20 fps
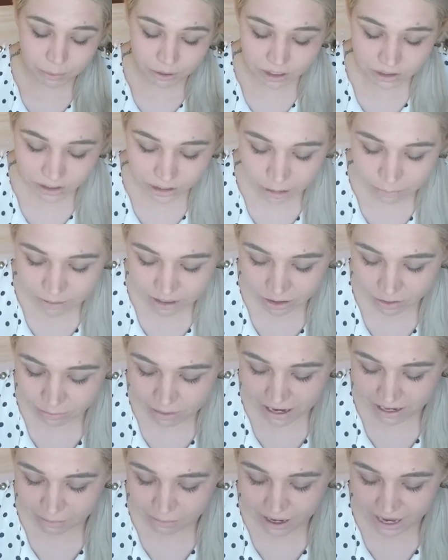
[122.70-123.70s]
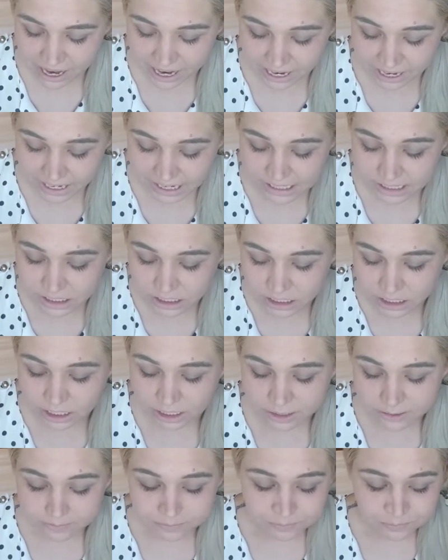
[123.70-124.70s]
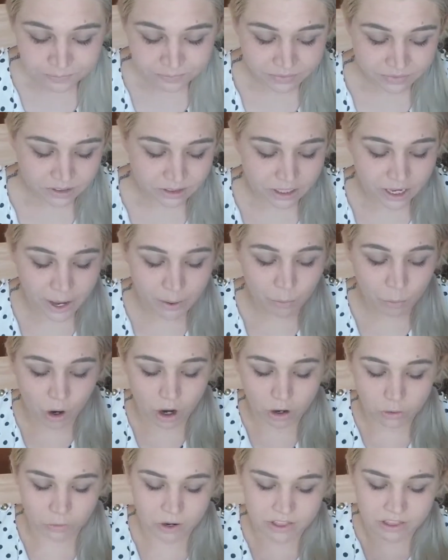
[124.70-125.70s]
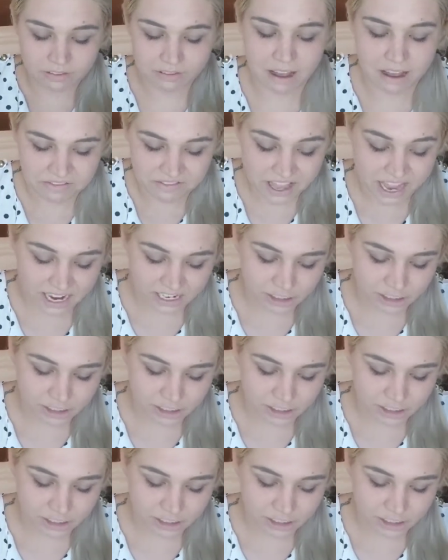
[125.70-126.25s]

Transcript: to put a little bit on the back of my hand and work with it like that,